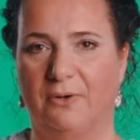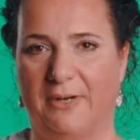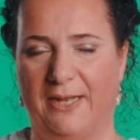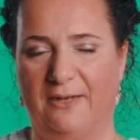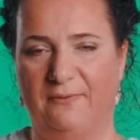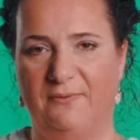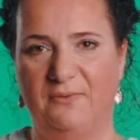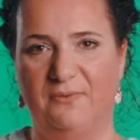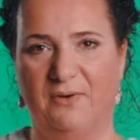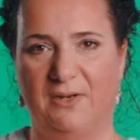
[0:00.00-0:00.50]

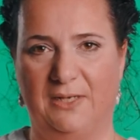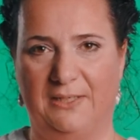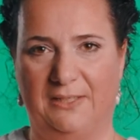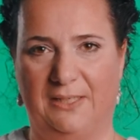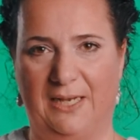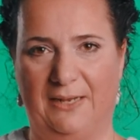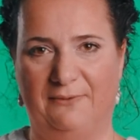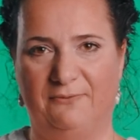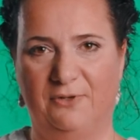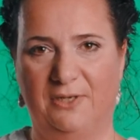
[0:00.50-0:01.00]
equivalent
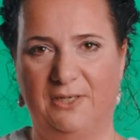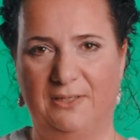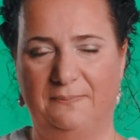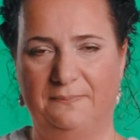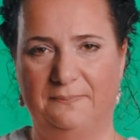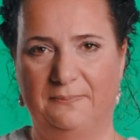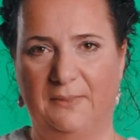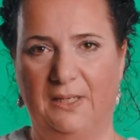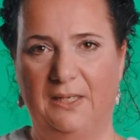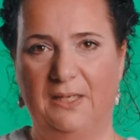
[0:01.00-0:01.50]
level,
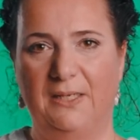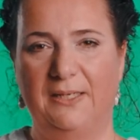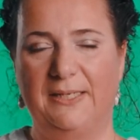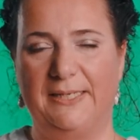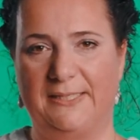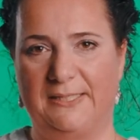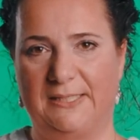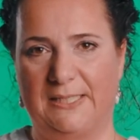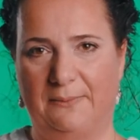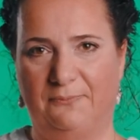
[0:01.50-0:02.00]

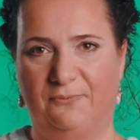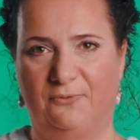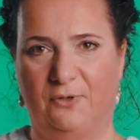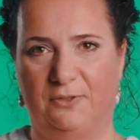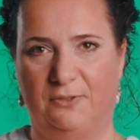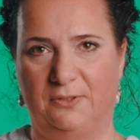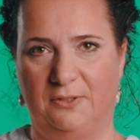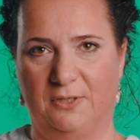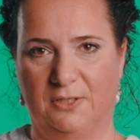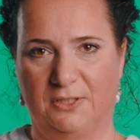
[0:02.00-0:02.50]
except for
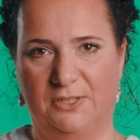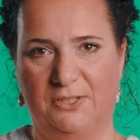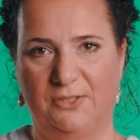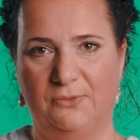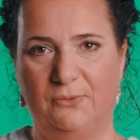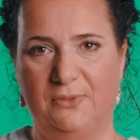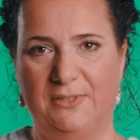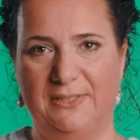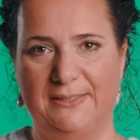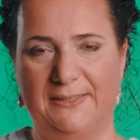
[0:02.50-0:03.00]
the Dutch
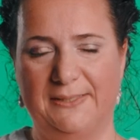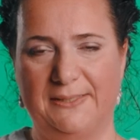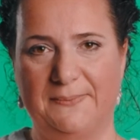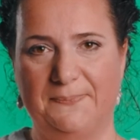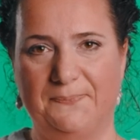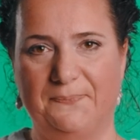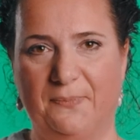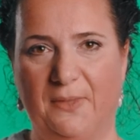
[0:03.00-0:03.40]
students.